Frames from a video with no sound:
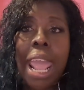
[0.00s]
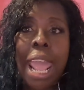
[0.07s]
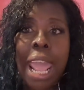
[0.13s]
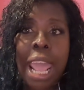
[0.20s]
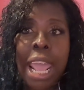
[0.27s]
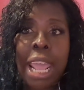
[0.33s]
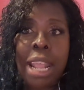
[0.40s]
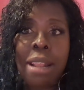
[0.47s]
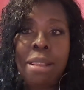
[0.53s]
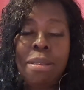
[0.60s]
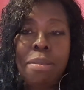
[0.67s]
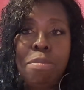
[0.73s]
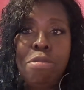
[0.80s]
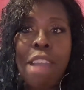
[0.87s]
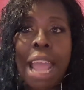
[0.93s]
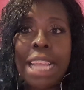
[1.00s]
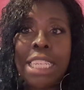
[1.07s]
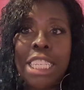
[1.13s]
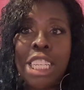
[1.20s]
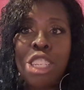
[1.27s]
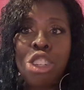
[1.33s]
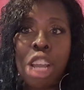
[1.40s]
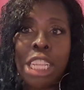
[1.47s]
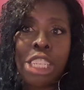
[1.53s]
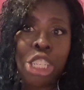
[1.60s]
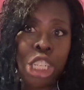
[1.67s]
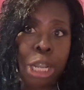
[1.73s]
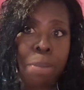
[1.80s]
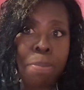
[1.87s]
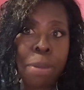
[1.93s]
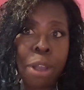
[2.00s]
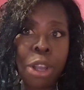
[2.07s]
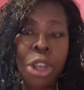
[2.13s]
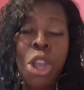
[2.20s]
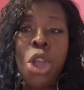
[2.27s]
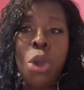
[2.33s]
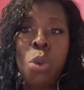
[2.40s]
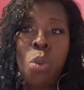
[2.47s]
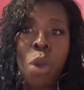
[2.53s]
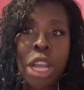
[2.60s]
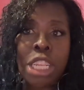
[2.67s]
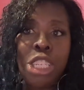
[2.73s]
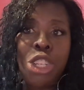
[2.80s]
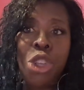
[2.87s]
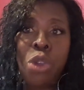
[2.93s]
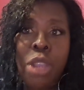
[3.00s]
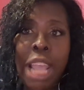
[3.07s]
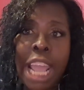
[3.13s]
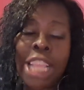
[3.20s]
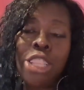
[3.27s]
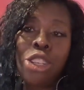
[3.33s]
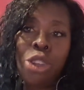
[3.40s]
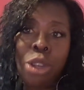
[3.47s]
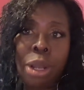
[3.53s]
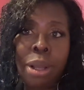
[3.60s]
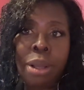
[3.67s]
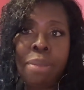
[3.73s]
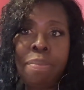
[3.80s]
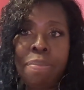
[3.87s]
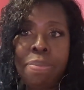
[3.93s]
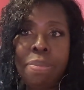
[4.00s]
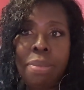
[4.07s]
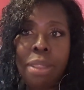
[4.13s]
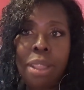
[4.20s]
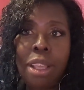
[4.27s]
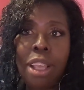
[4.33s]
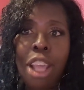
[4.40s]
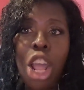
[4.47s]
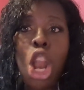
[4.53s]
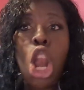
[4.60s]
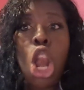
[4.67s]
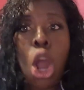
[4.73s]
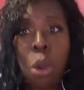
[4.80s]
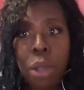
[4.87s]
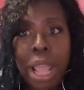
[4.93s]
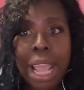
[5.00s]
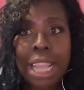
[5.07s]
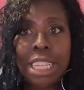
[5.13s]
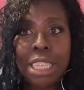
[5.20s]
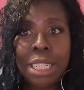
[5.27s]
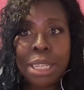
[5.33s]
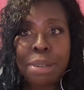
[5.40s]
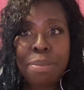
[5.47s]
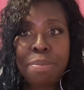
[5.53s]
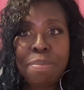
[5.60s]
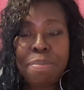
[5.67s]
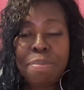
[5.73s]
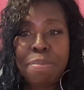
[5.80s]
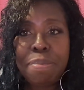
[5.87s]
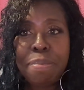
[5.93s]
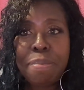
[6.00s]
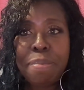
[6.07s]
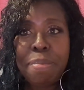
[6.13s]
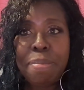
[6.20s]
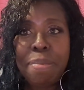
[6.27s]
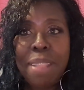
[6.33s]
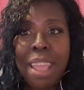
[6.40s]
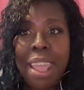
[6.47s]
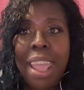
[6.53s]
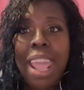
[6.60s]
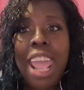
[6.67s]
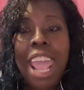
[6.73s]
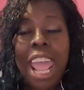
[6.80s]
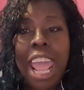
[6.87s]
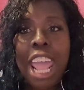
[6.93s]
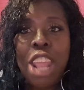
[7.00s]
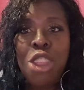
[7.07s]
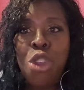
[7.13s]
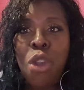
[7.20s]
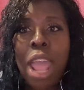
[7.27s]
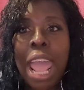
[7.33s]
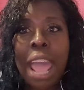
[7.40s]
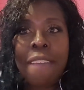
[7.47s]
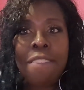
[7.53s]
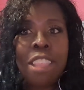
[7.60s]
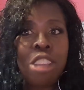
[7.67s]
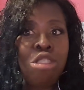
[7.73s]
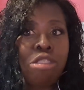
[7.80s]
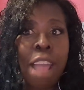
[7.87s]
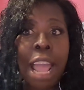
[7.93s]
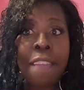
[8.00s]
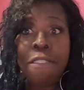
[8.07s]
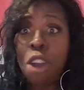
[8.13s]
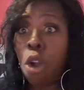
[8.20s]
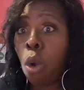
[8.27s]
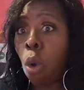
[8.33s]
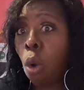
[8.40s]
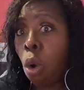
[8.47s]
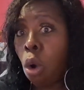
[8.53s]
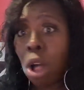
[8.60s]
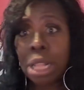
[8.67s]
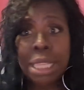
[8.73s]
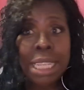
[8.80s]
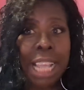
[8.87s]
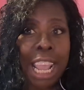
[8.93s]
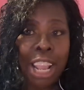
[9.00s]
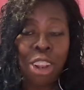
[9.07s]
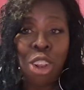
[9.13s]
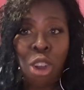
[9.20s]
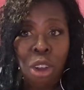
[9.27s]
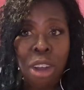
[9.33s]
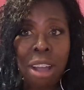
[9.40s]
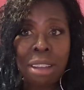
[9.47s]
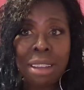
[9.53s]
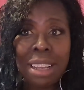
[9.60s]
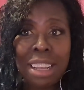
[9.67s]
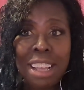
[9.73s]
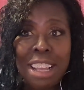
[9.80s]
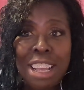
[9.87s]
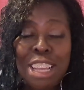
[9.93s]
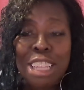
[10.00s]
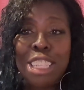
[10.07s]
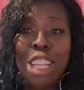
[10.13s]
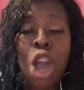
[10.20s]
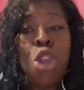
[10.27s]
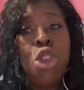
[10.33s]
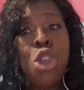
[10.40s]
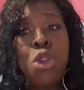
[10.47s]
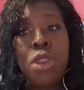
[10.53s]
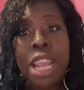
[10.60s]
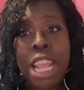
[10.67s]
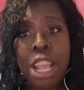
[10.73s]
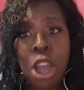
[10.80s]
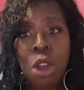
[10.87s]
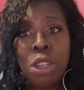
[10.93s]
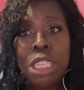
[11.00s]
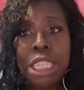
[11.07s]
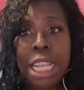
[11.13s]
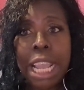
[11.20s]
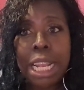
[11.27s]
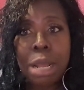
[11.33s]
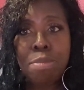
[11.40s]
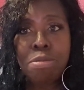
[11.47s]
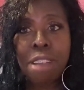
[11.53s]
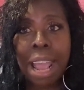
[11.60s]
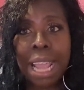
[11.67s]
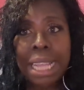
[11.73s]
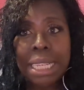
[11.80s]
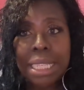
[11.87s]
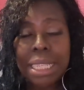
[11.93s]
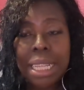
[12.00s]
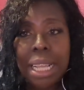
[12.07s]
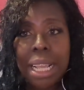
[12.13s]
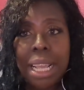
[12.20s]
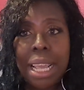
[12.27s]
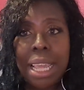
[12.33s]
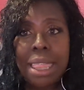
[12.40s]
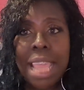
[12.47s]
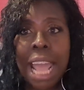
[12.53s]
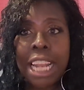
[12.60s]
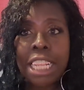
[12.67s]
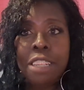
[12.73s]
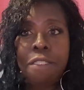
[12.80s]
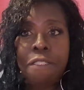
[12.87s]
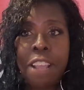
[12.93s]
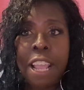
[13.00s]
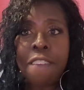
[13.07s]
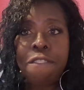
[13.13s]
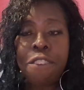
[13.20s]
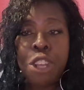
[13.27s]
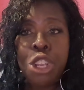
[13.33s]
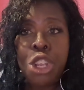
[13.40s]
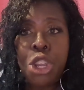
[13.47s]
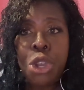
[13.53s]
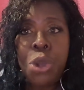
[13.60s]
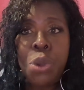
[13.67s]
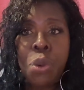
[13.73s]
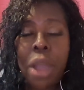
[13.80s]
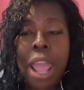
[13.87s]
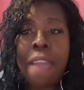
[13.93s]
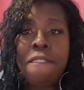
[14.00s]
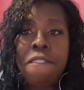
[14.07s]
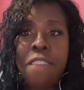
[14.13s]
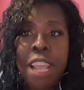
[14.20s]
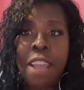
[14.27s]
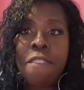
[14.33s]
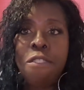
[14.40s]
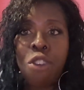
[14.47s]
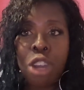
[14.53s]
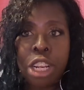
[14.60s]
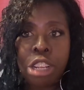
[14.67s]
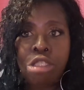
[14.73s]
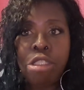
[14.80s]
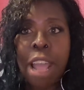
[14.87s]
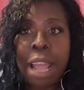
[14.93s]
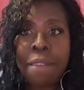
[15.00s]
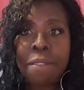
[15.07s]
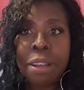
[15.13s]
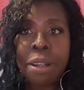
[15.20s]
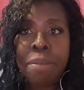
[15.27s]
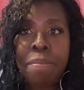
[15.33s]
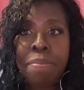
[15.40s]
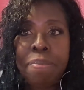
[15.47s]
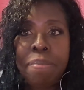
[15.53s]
and prices are cheaper once you get to the location. And you have the driver all day long. So you negotiate a price that is fair for you and fair for the driver.